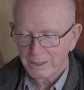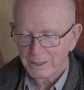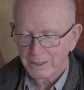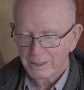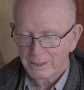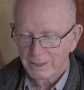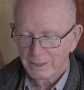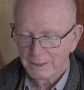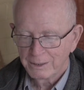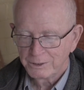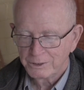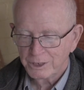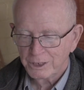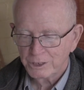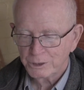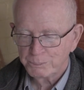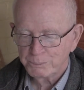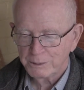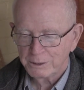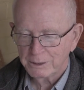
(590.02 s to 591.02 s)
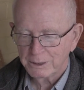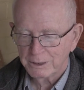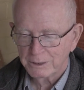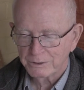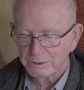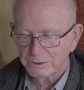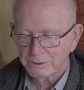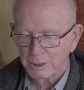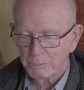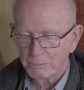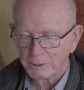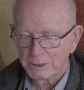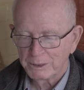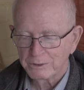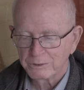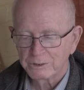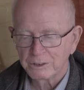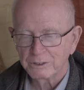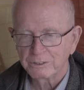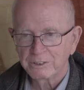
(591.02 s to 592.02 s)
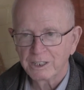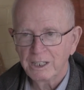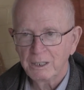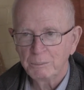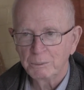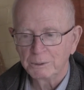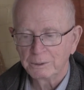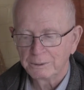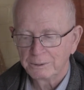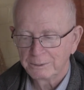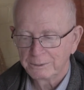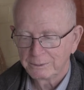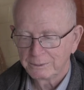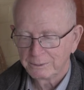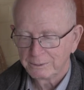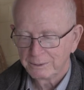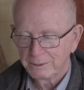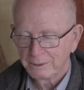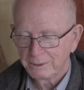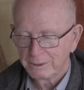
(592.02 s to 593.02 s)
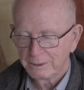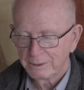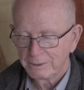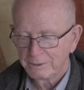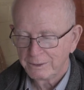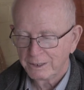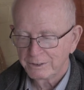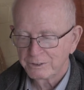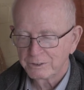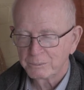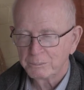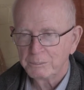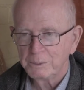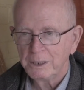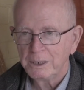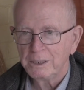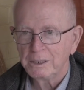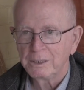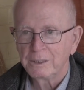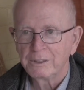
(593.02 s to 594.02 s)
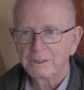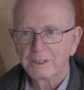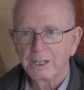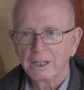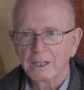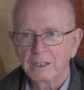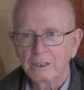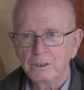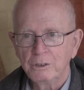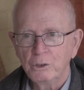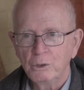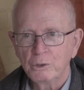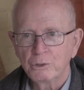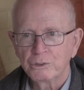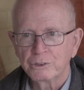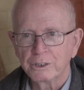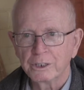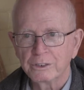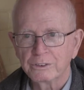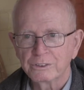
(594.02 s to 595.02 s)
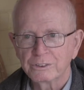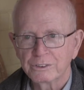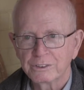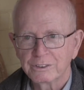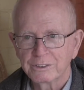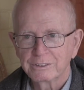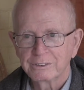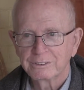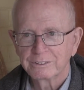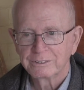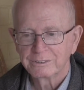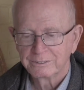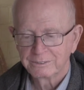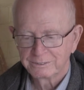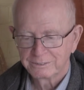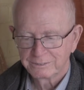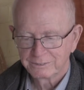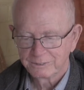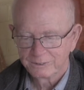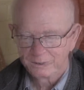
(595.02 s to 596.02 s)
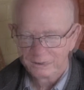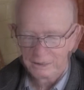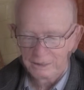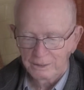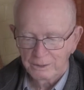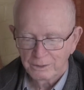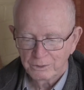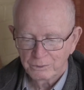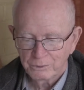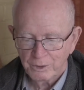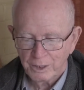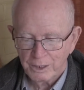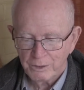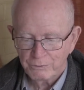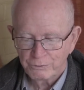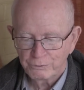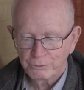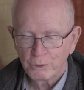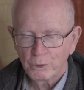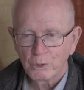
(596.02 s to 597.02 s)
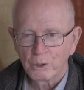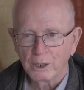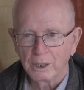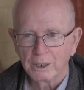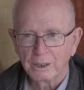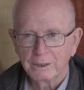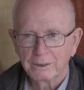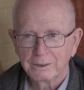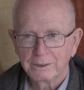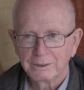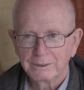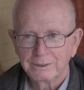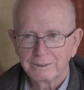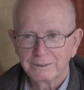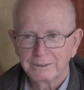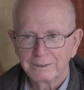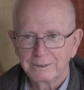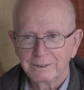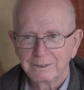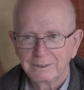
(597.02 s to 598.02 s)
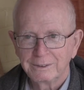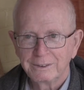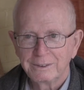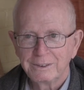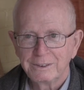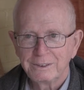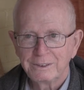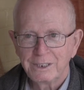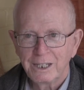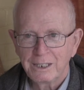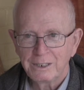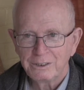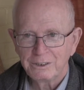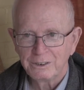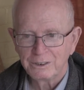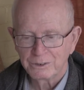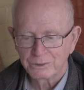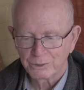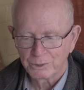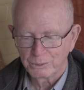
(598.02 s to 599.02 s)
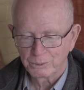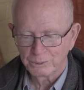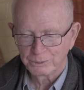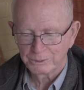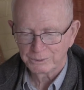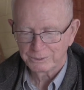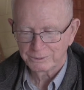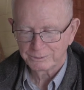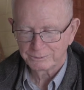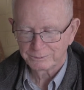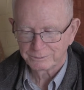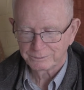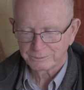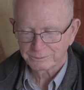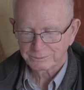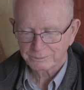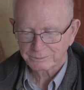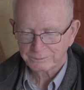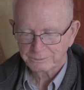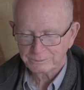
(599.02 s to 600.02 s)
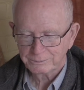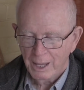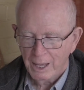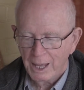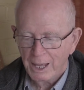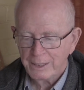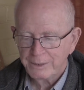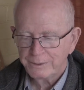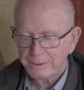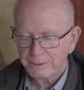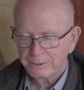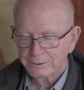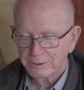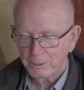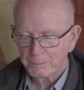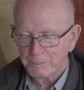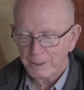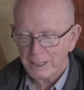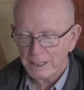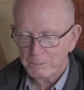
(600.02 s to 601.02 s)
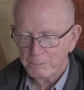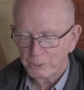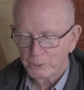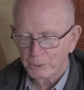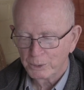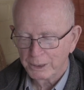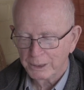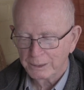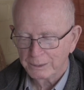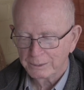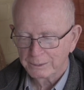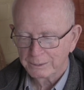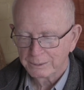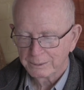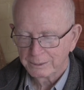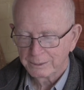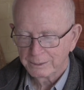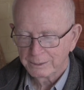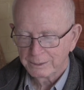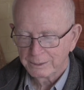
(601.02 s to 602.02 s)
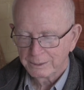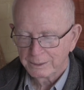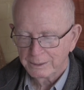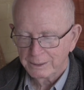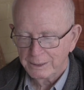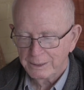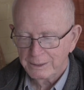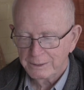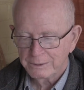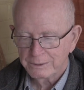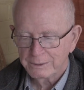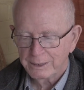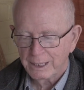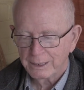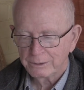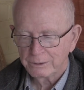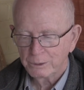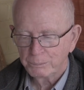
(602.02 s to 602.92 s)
Just because someone is disabled doesn't mean they are useless. Grade 4, 10 years old. I think the main point is that to play